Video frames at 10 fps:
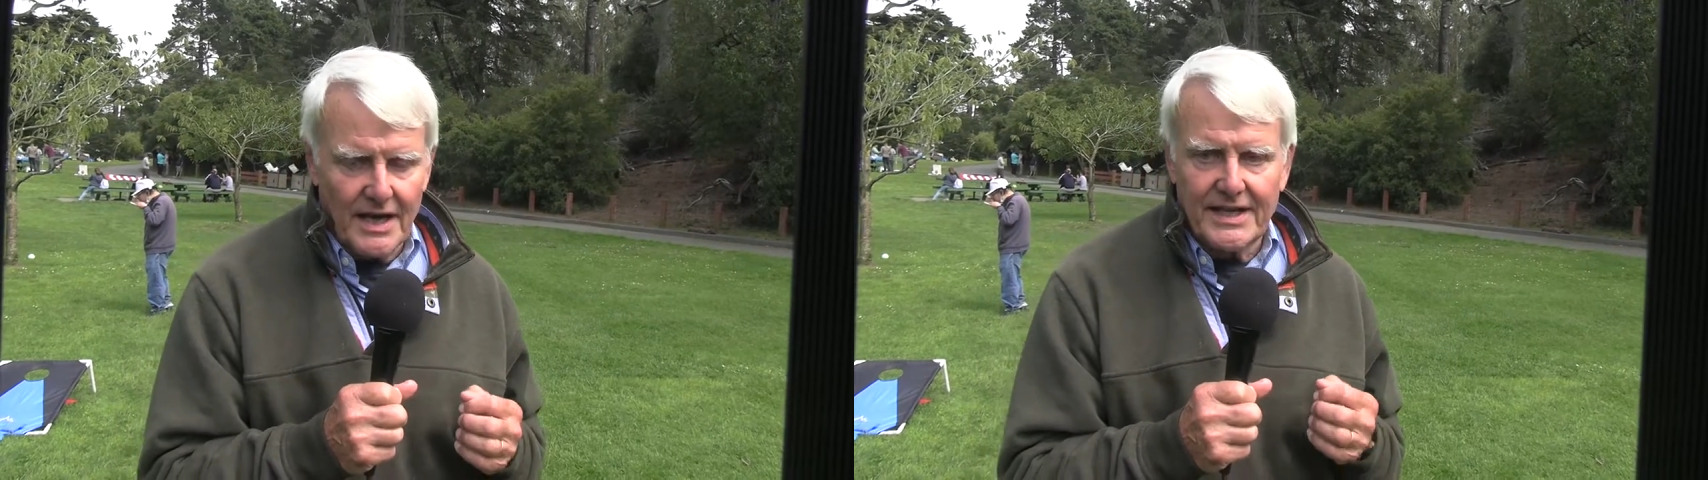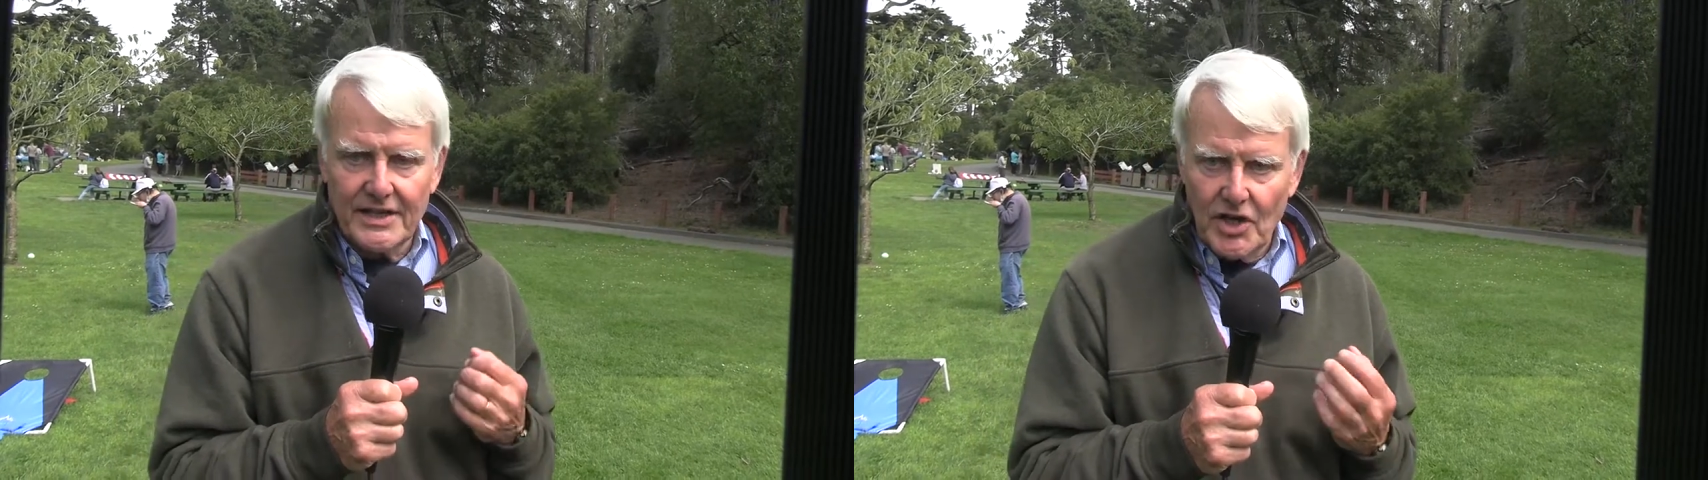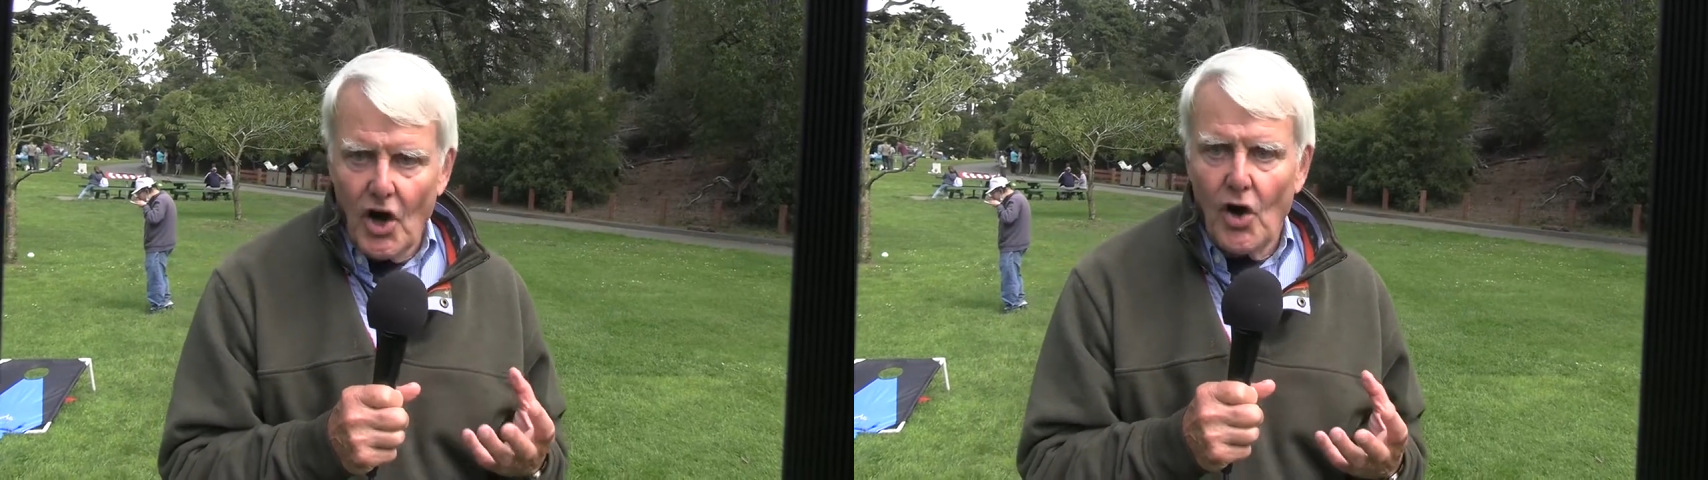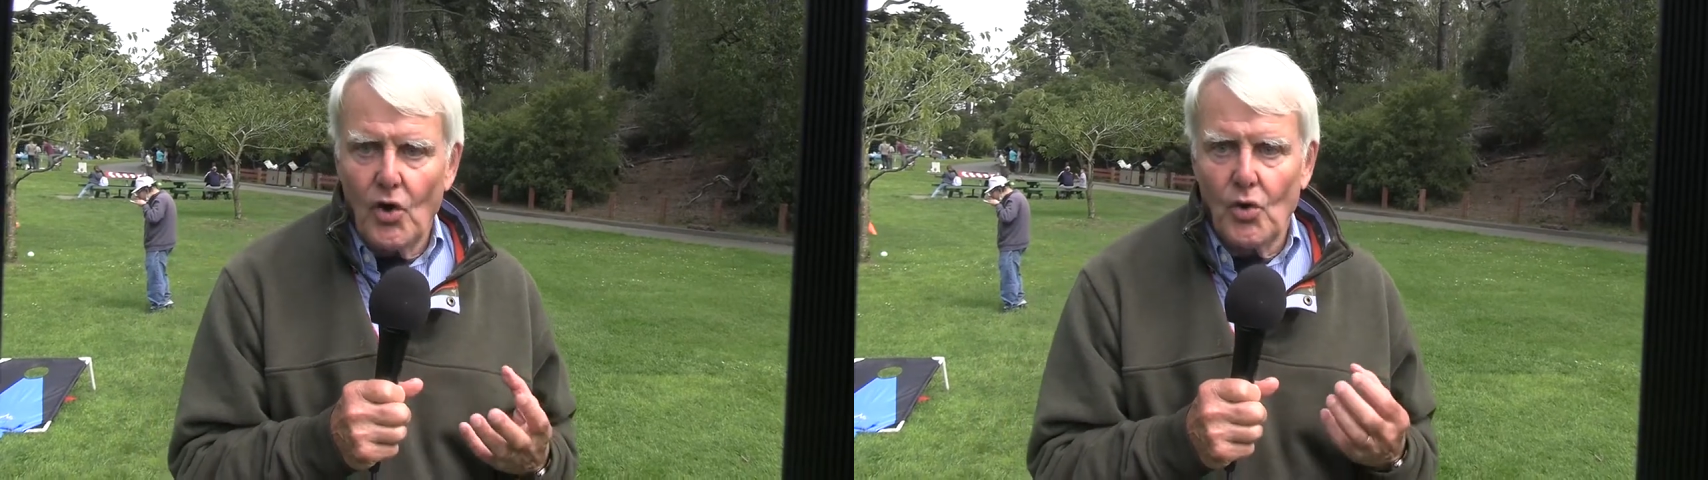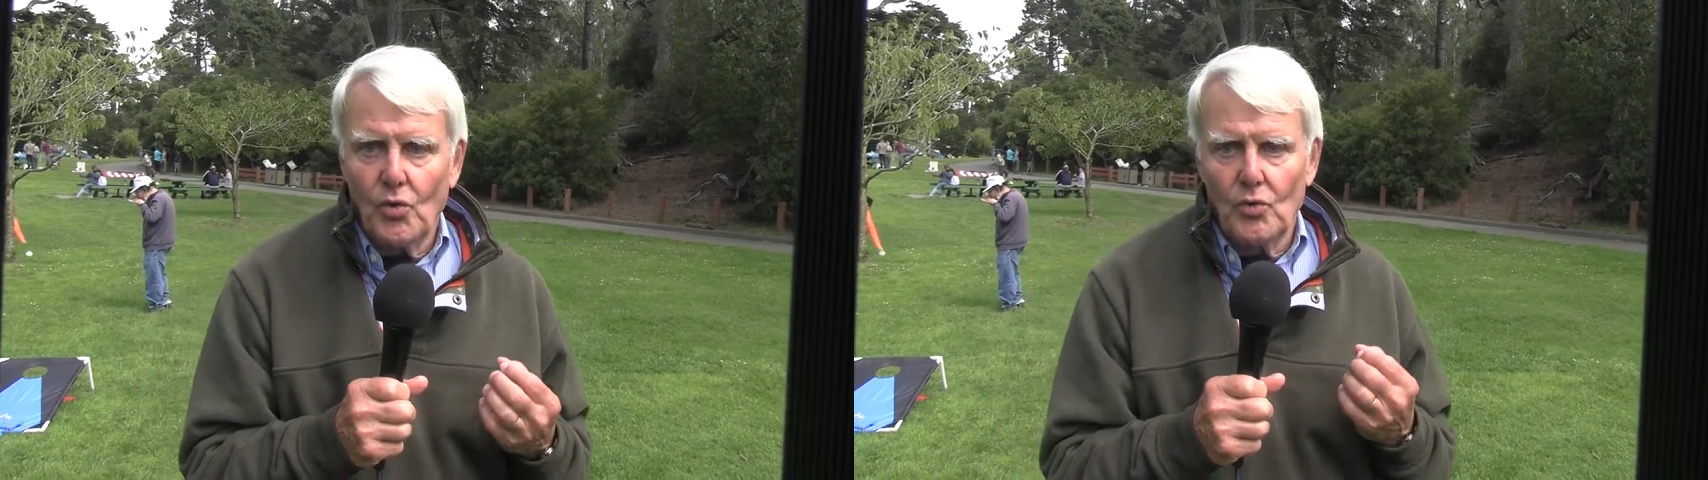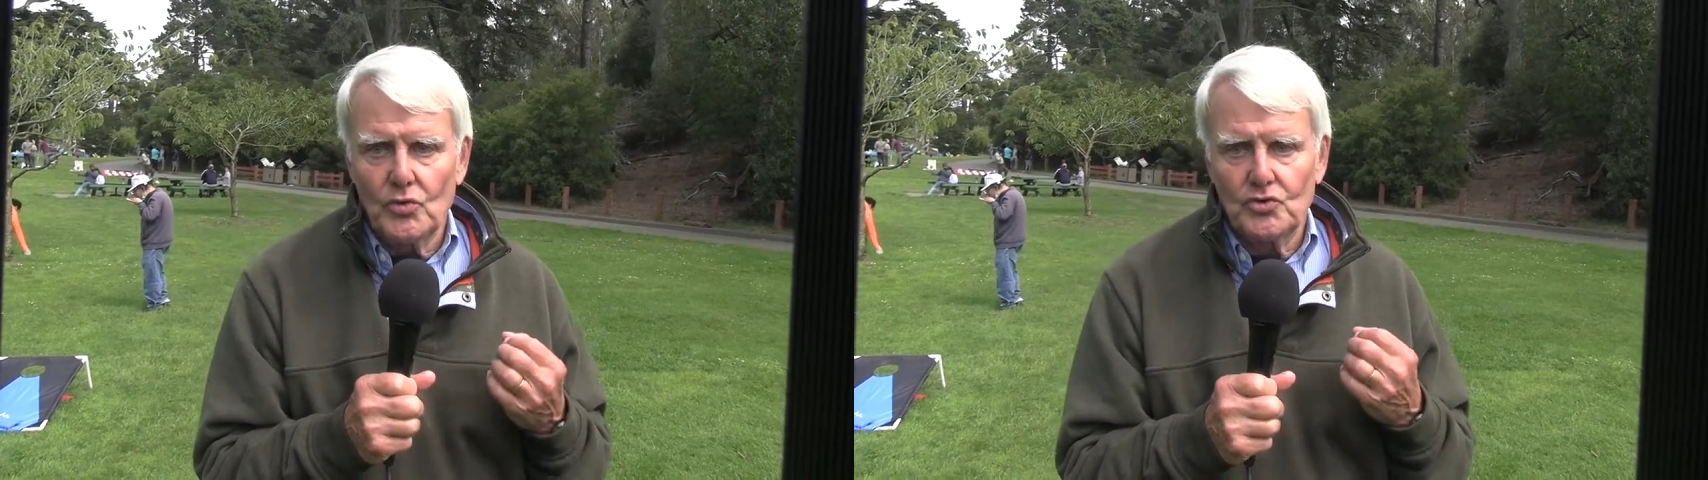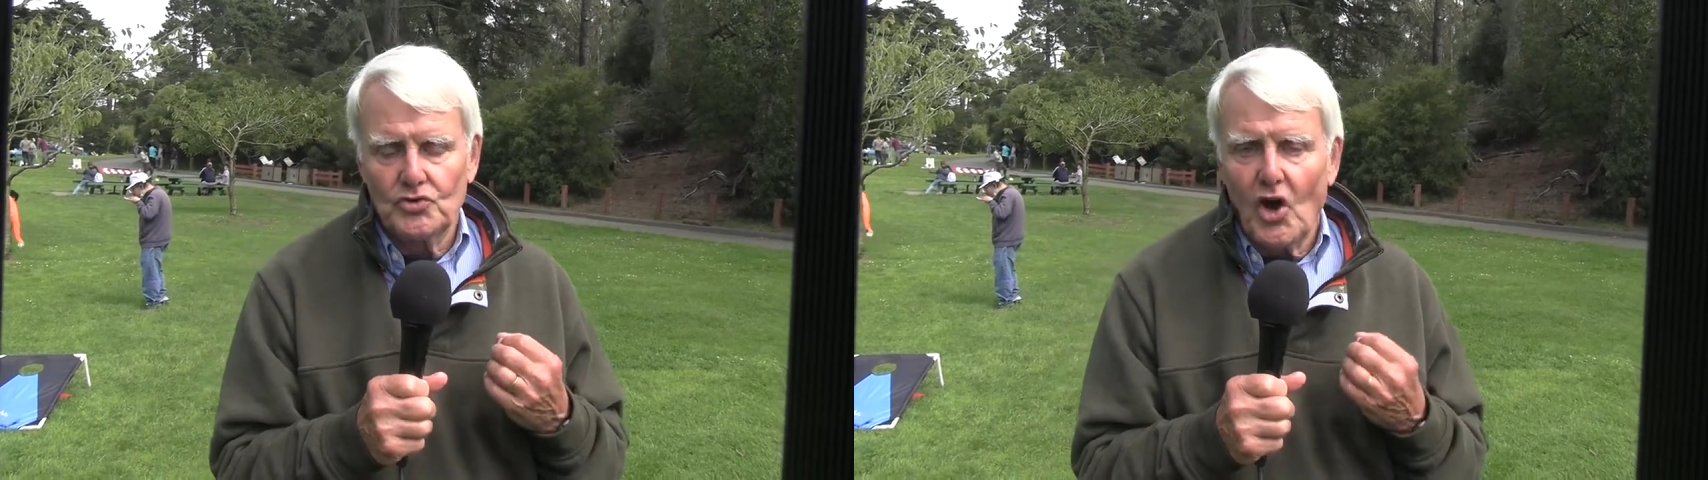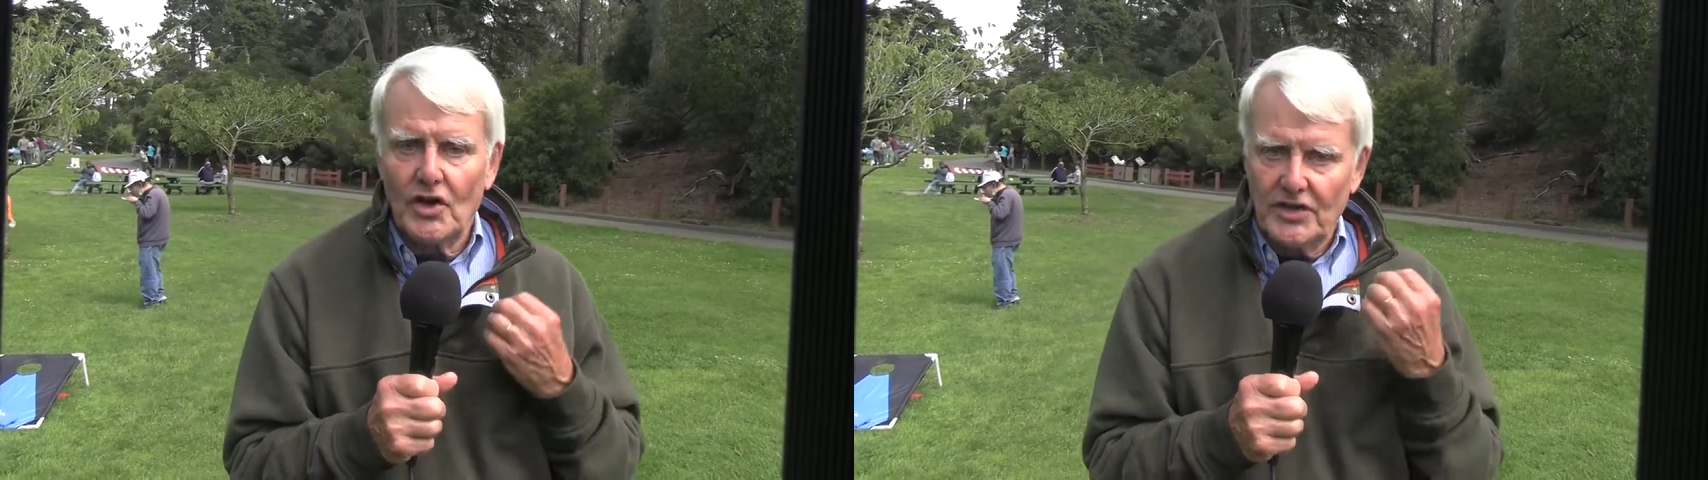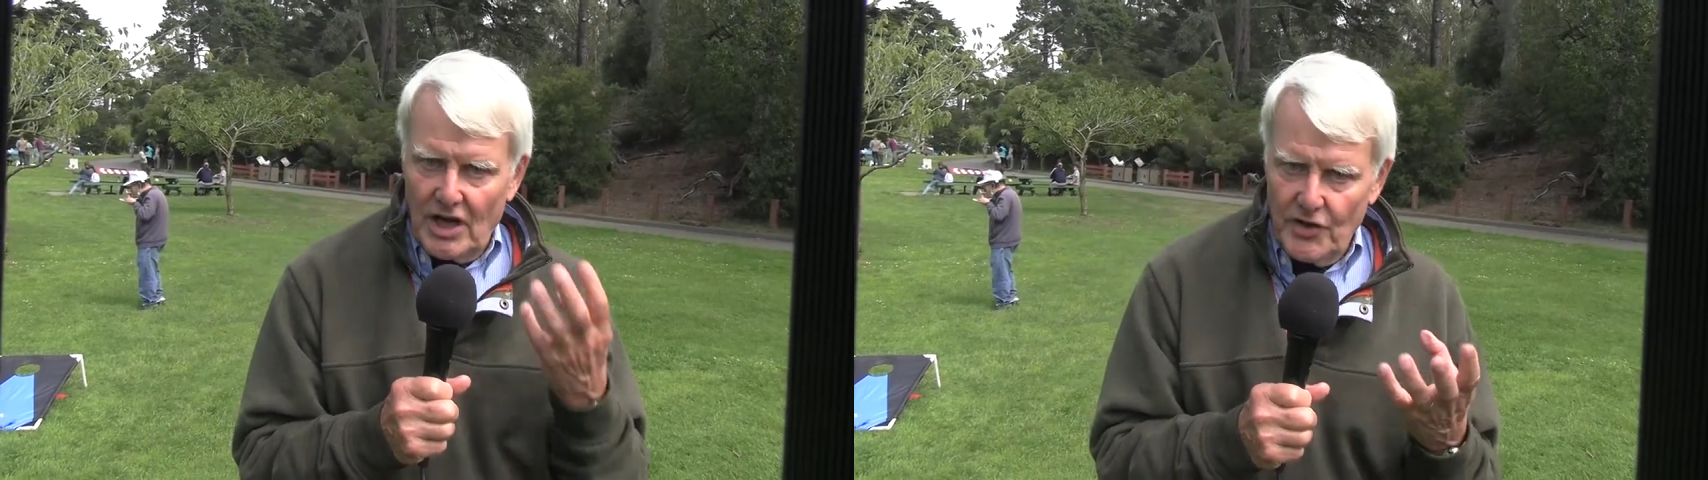can go talk to